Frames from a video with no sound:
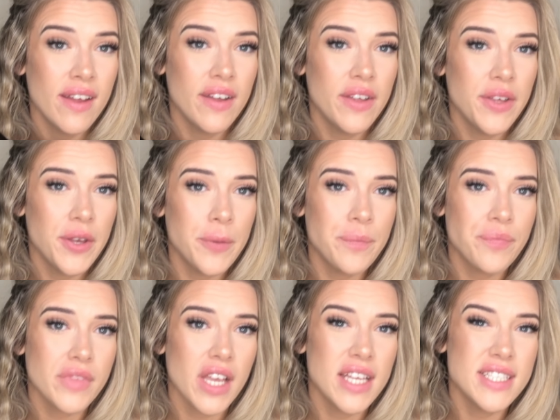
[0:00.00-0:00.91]

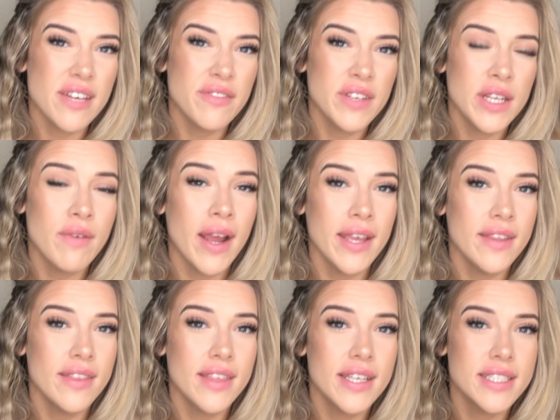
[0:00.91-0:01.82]
And definitely
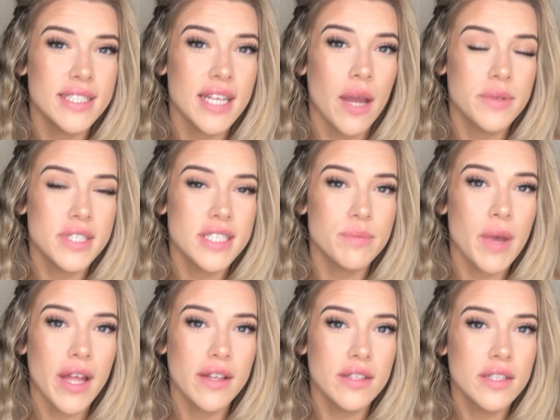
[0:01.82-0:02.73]
writing things down as
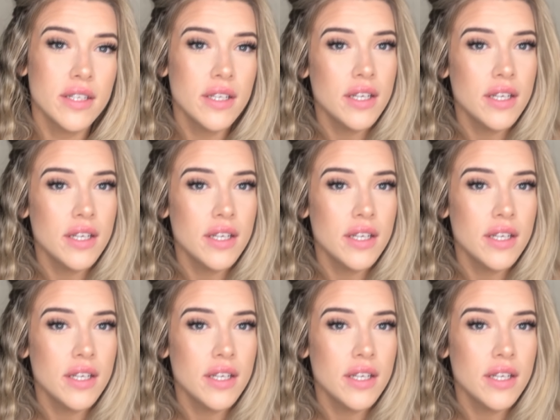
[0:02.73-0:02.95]
well.